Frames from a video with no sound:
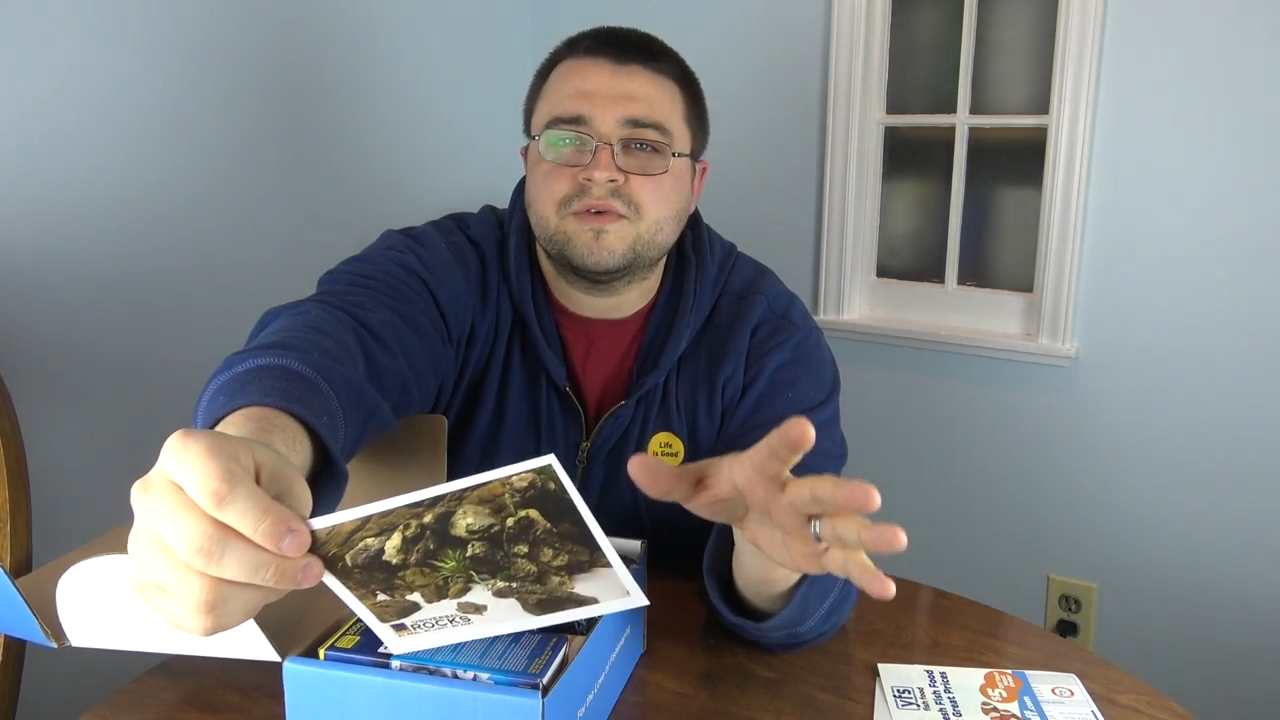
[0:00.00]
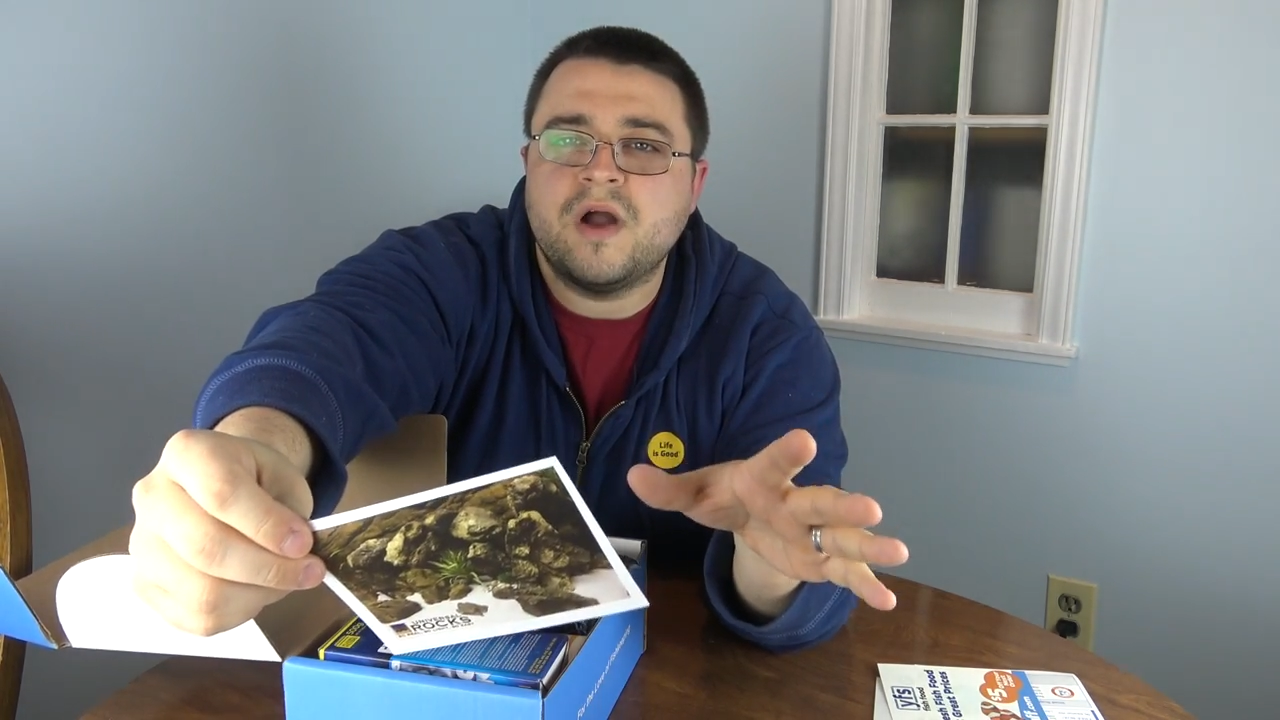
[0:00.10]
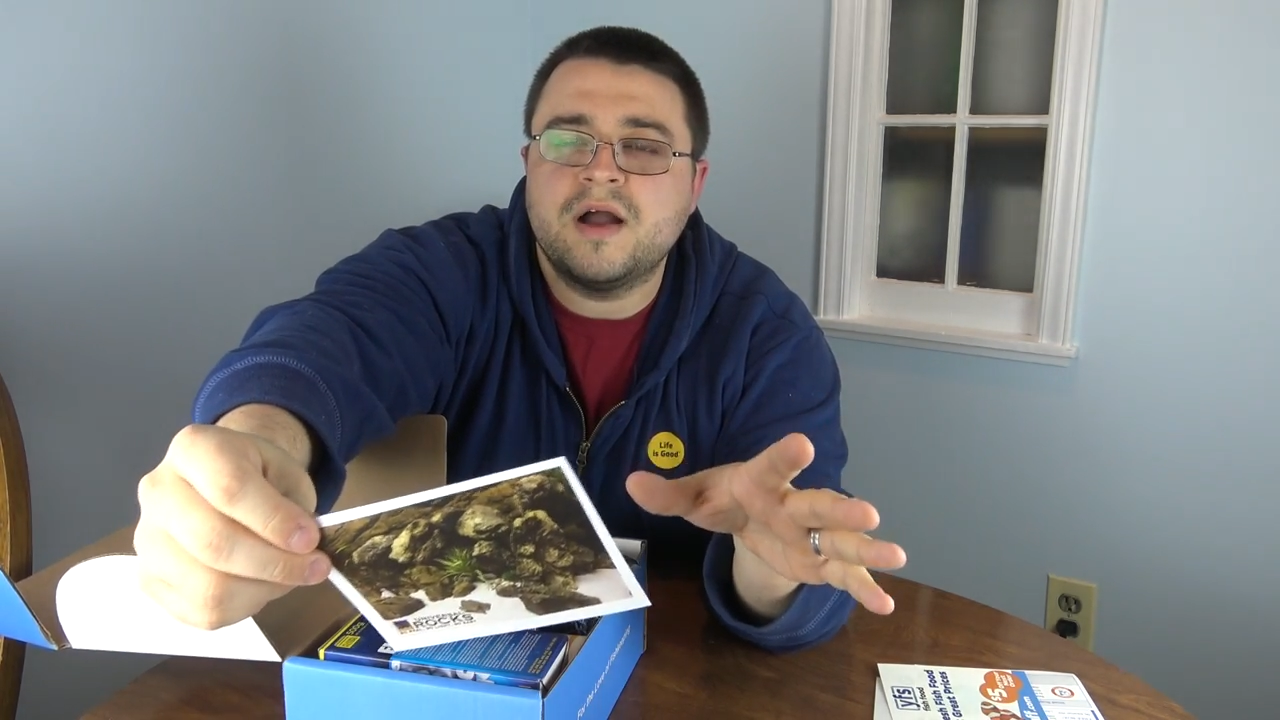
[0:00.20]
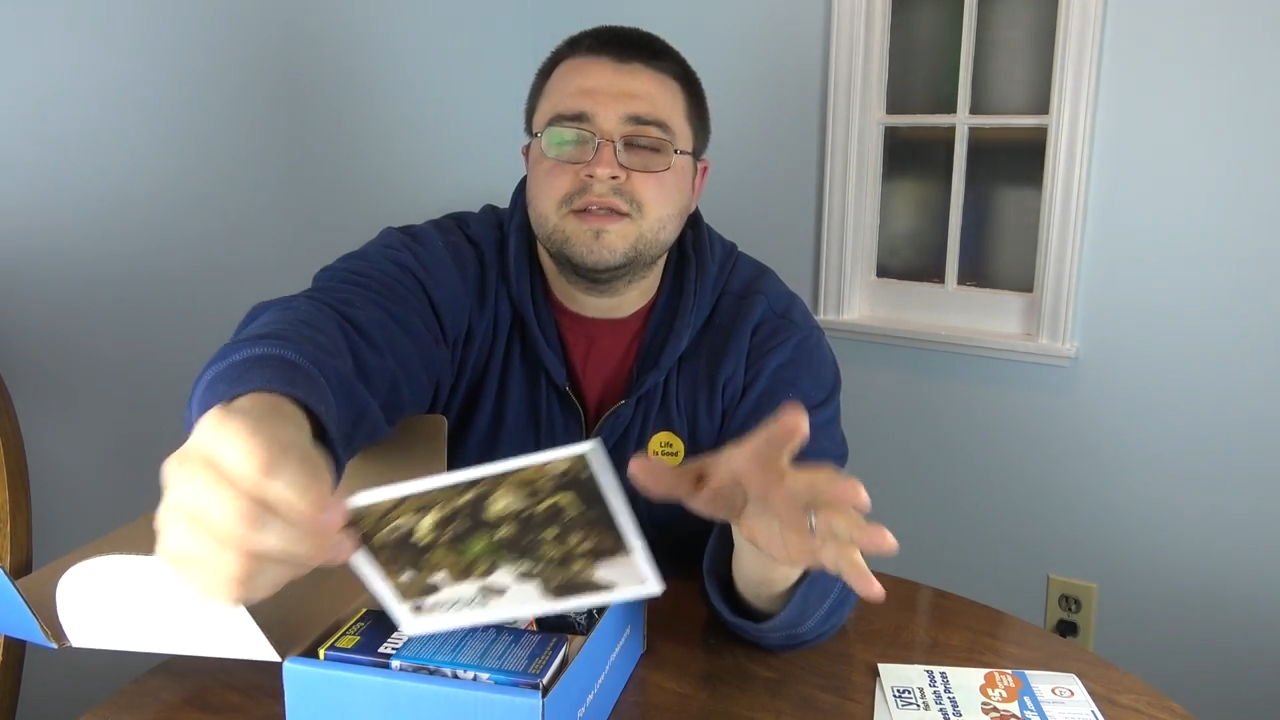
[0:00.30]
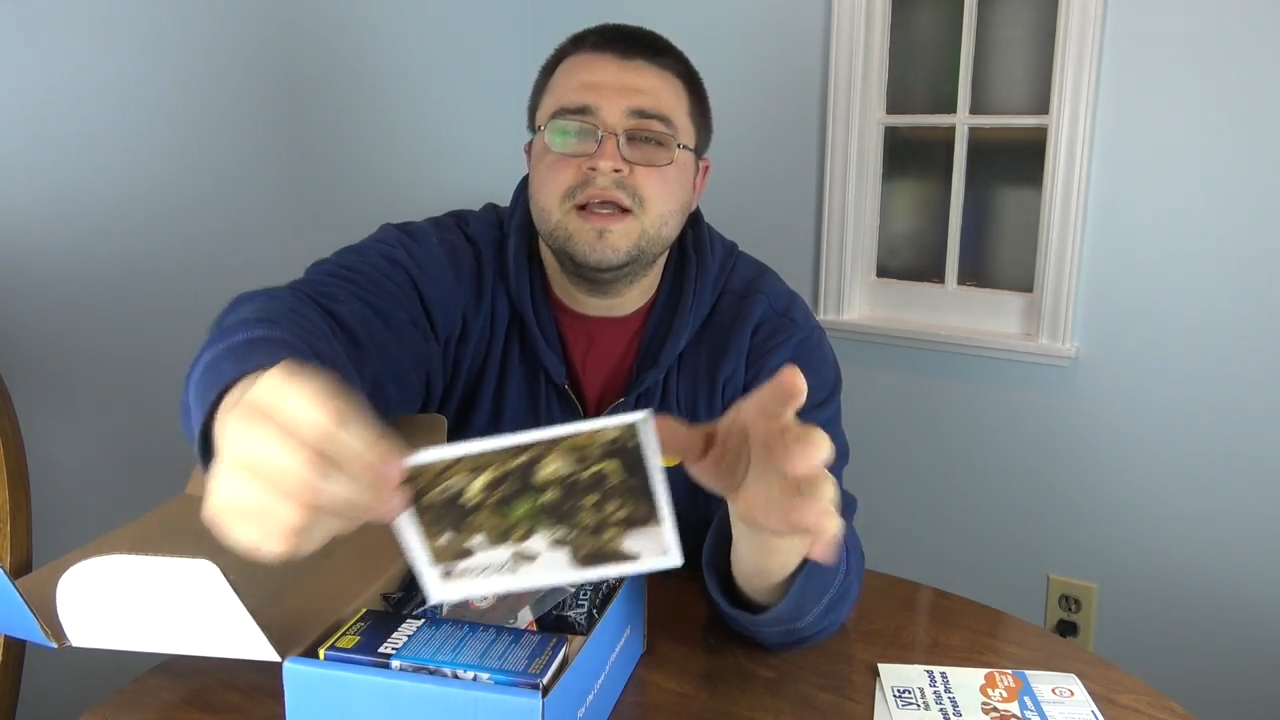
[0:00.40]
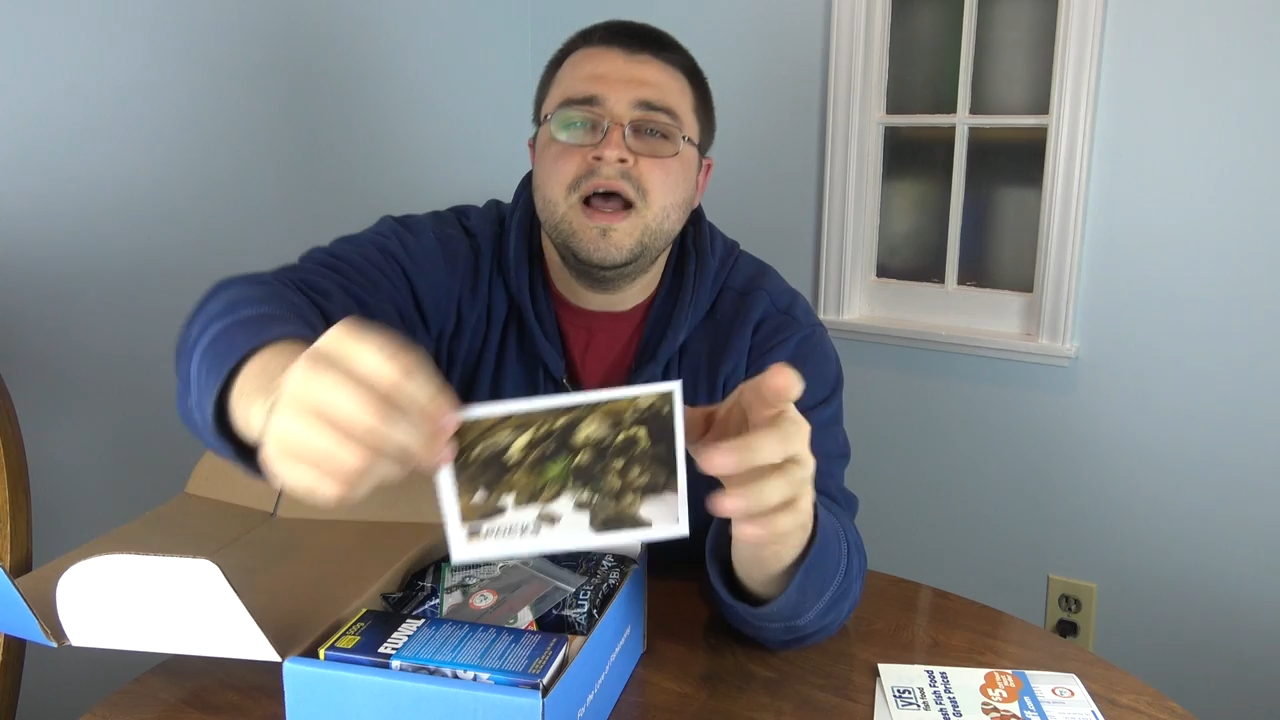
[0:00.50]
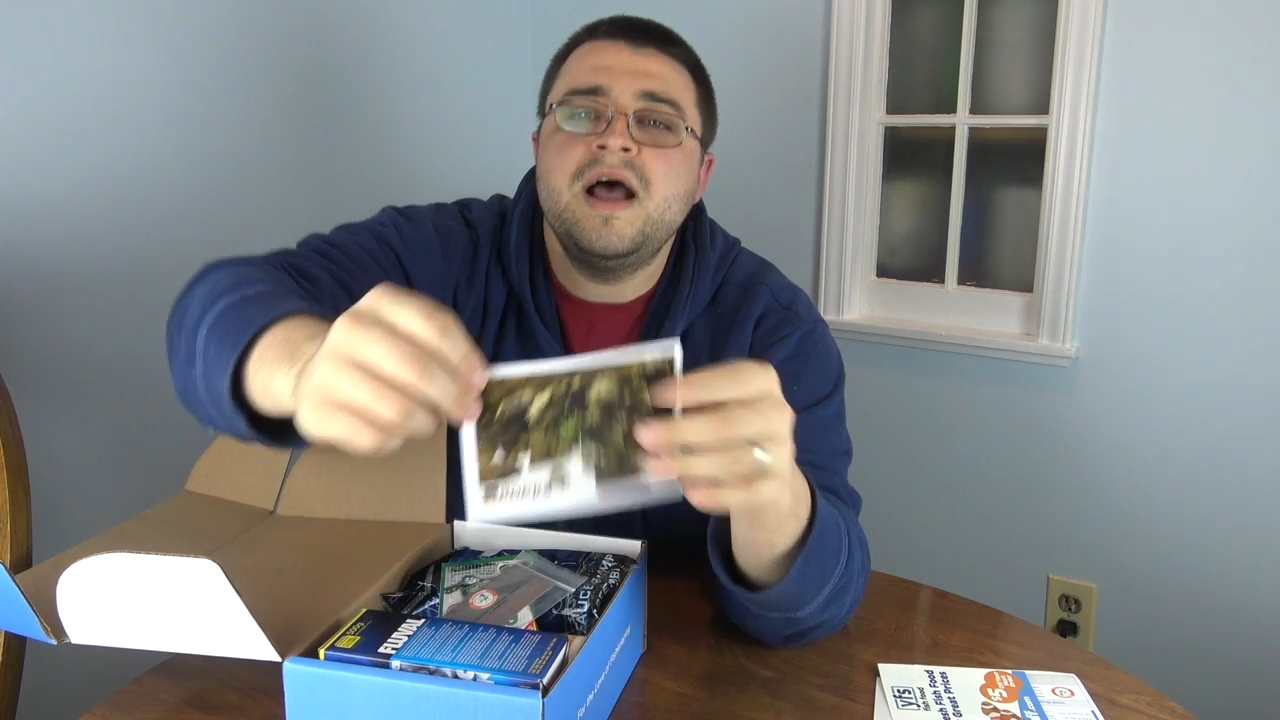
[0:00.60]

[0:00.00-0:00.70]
Rocks,